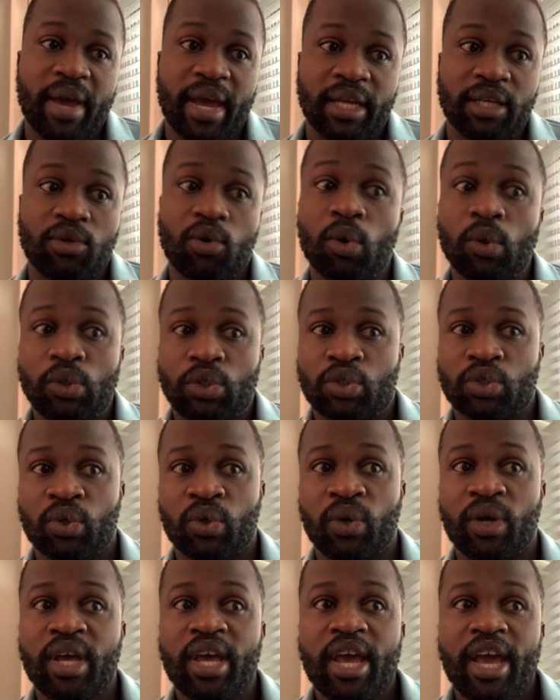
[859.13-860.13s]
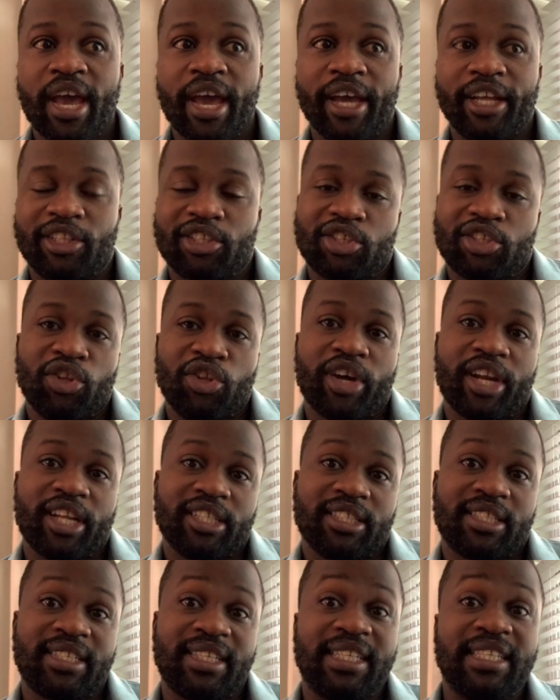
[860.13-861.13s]
and also it's not
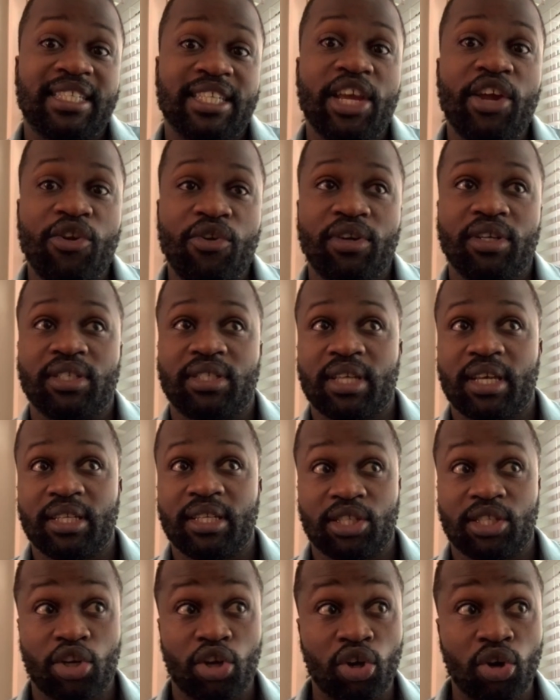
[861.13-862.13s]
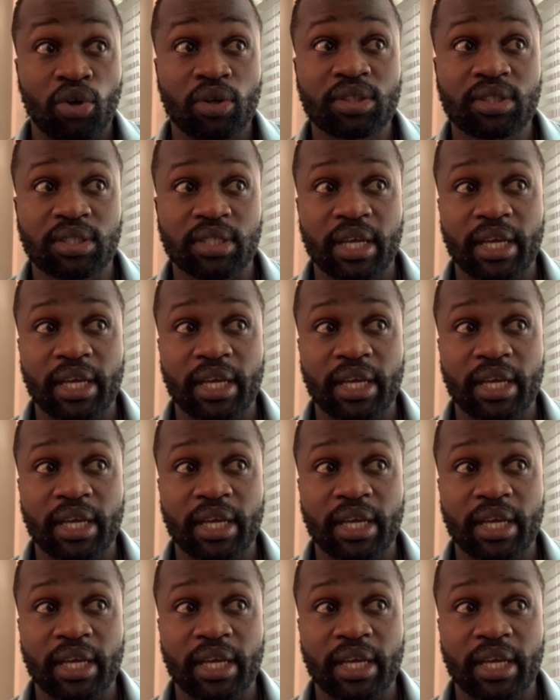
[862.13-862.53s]
as serious as it looks.